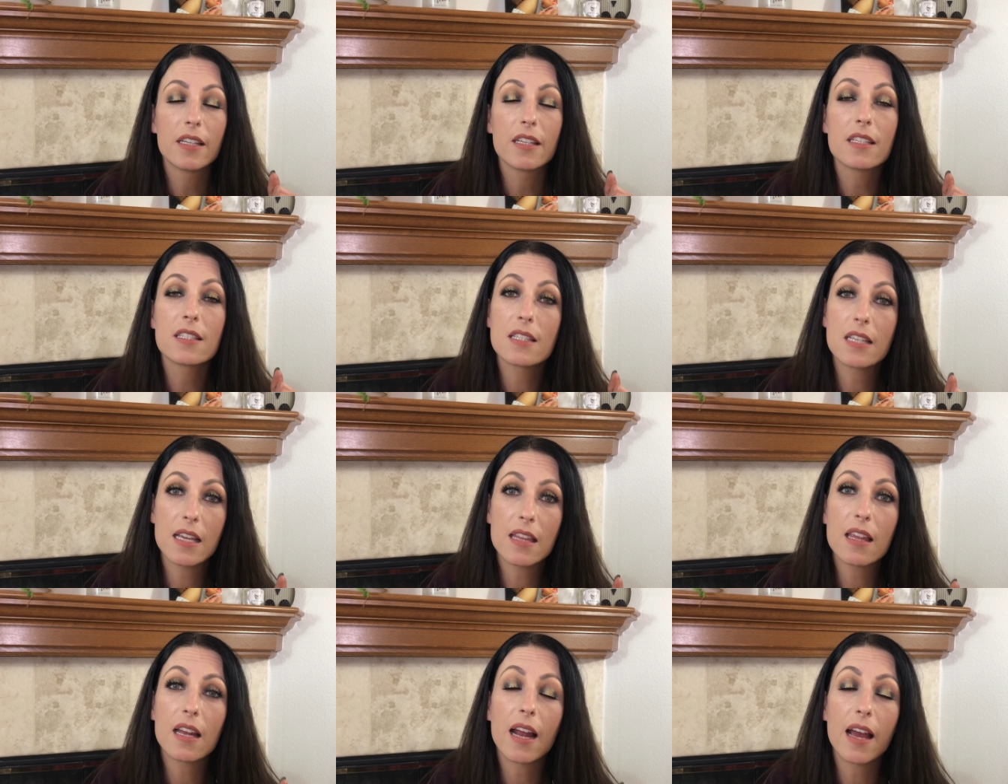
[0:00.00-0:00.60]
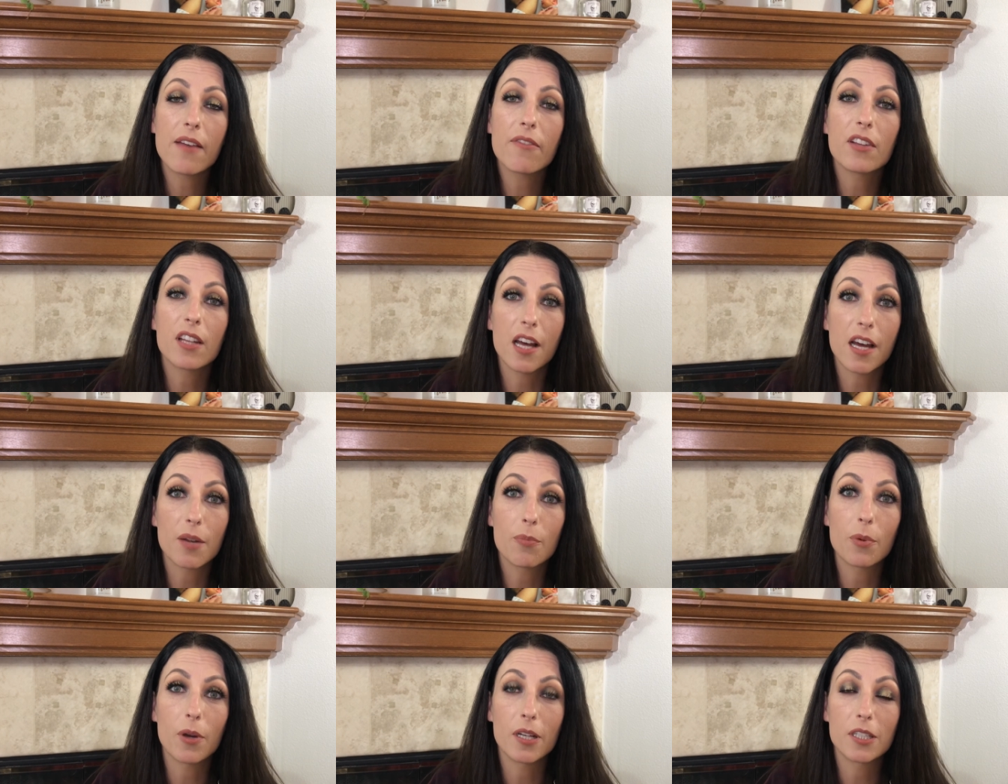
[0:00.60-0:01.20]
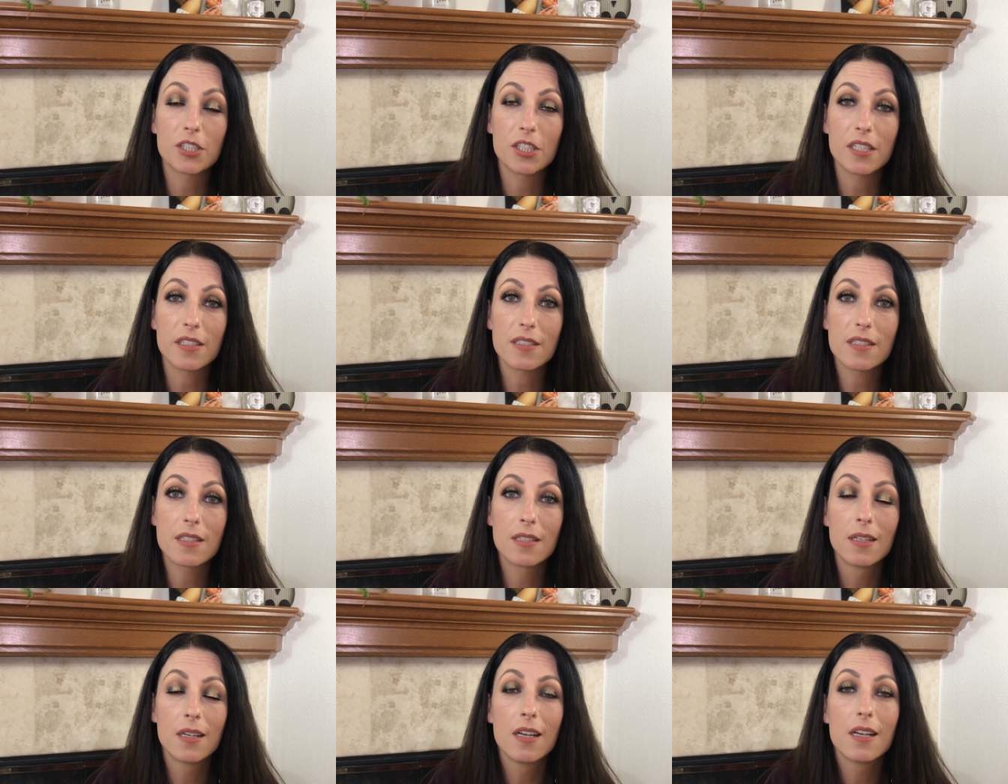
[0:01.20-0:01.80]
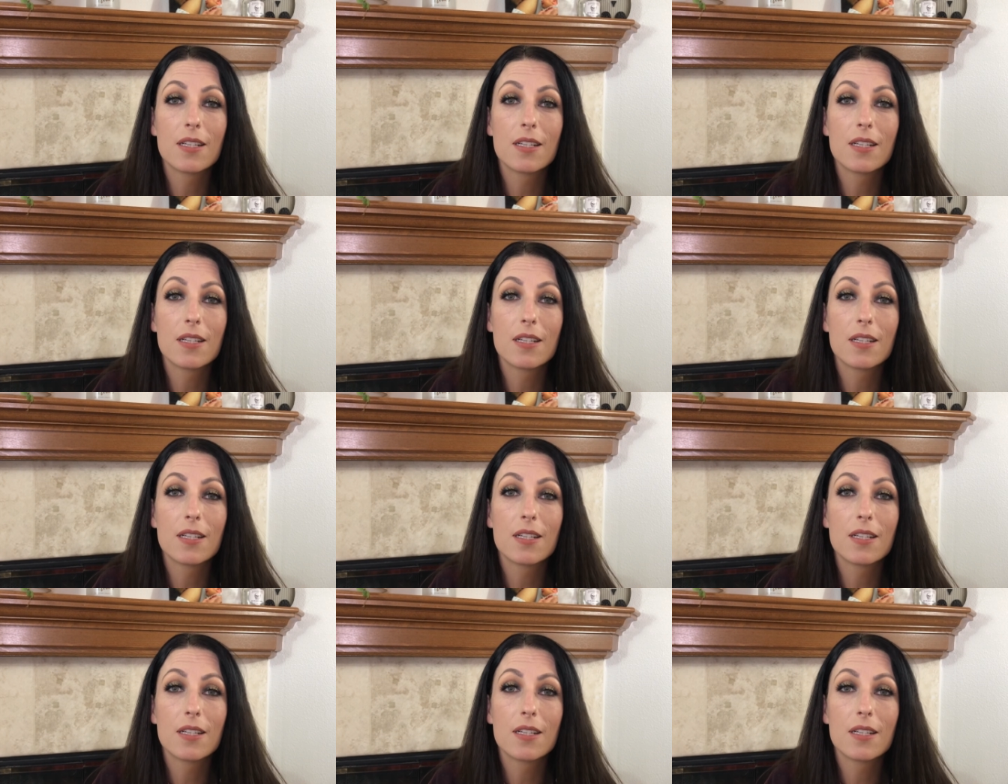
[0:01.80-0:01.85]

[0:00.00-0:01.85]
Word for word: you see that I have a lot of brushes.